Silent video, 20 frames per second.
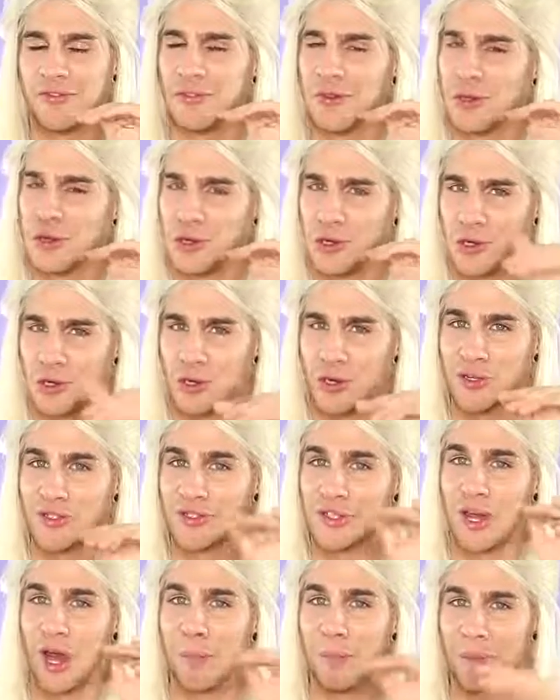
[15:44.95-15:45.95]
if your
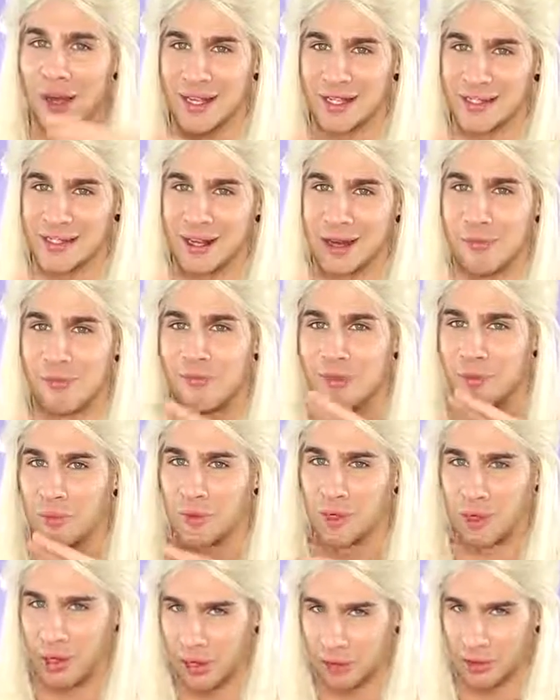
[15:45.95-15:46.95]
curls got messed up
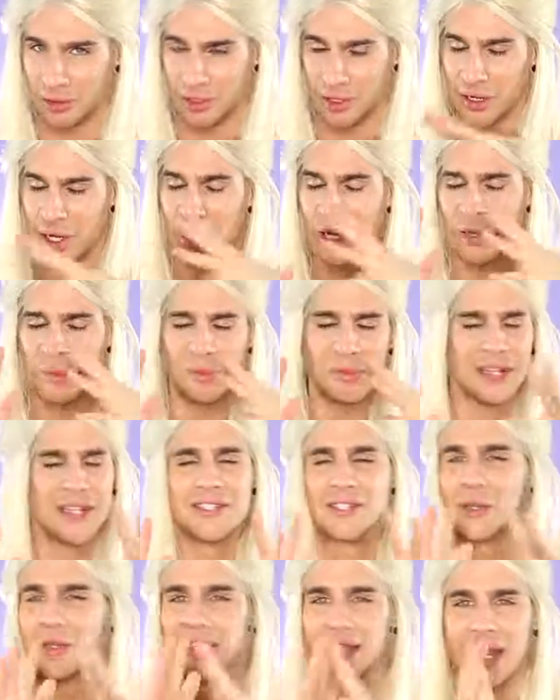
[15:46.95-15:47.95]
from color.
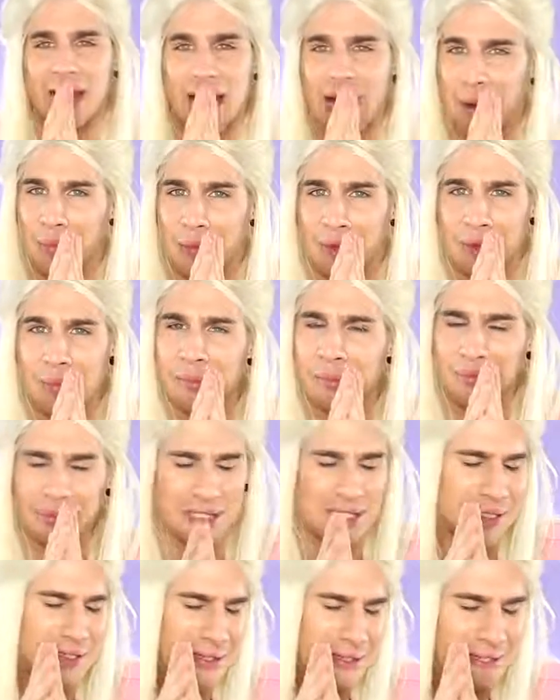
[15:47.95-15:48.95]
Please don't let that happen,
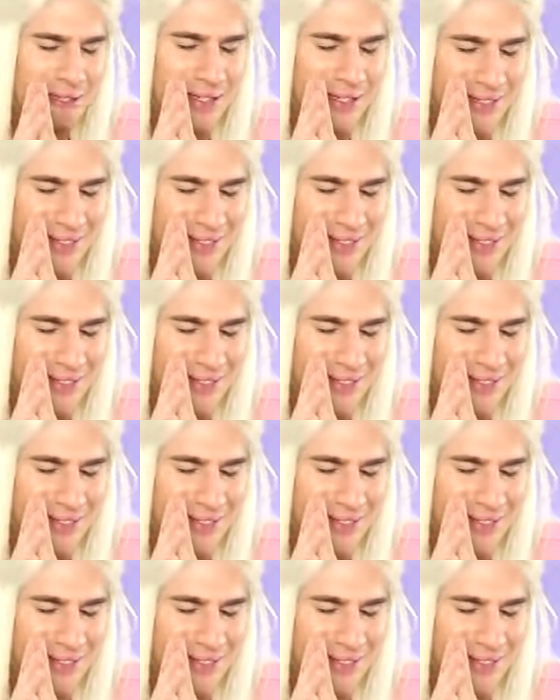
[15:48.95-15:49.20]
please.